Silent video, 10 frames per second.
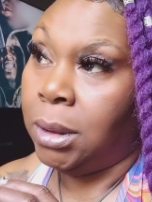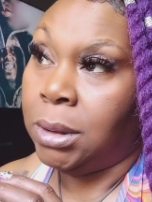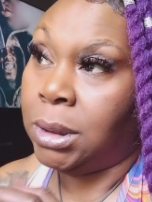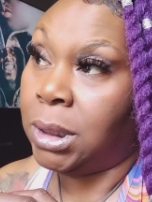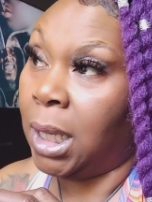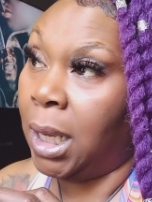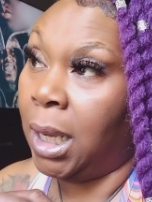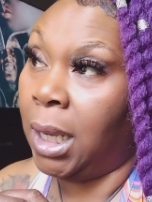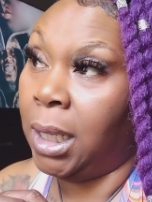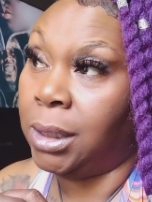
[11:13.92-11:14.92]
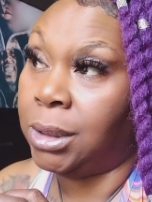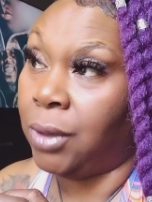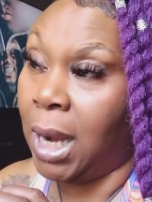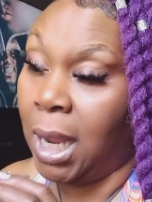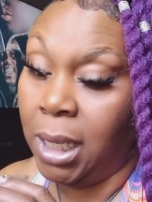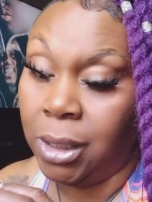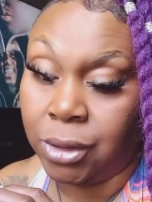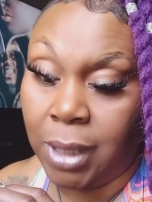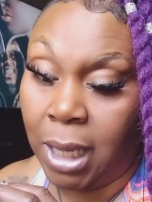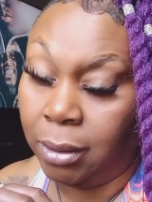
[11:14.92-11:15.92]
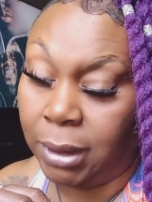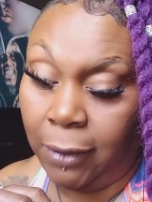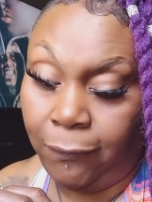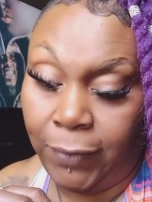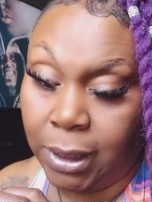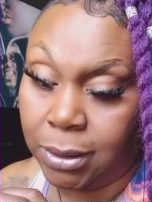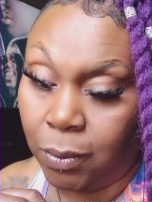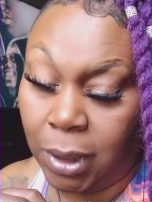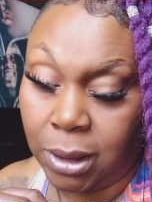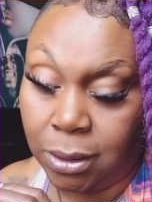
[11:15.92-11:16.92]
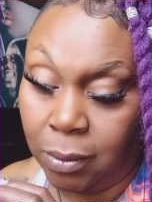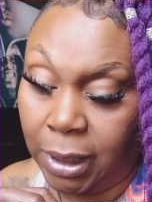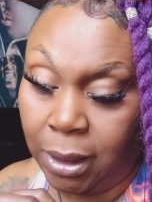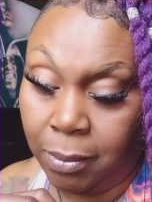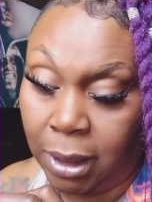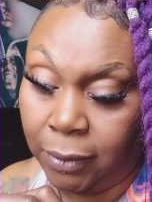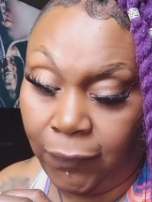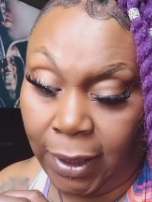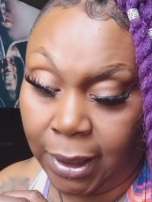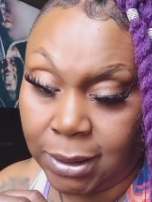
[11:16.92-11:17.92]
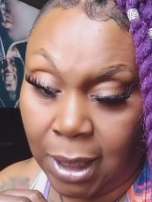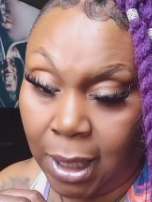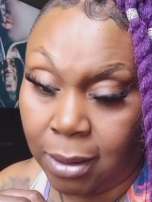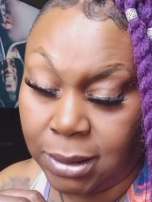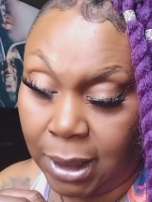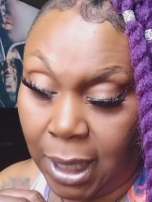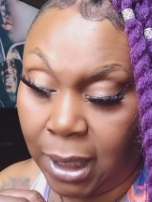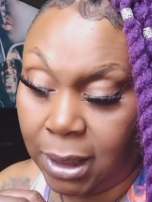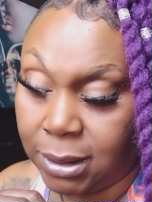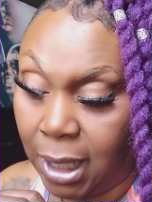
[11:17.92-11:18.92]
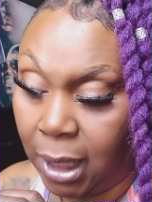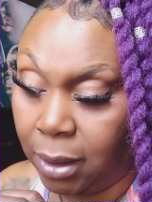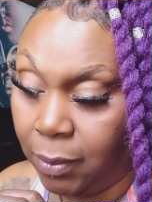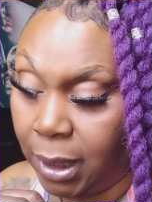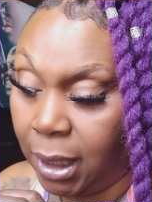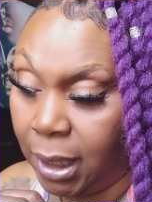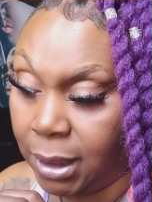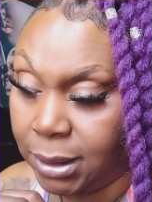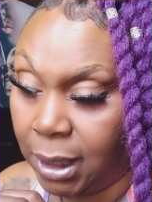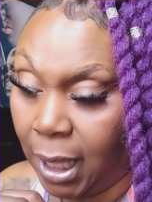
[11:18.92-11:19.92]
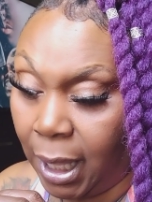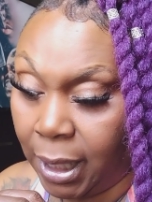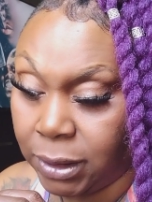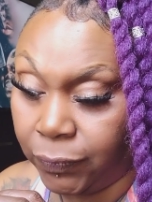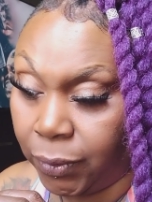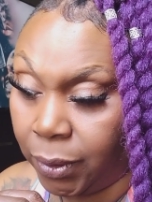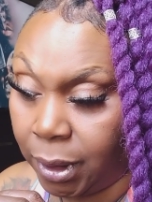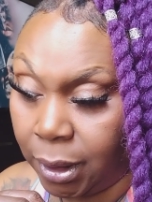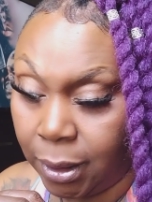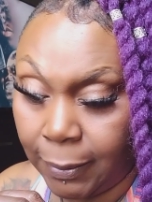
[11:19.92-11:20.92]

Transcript: Child, he straddled, he straddled that fence one too many motherfucking times and got exactly what it is he asked for.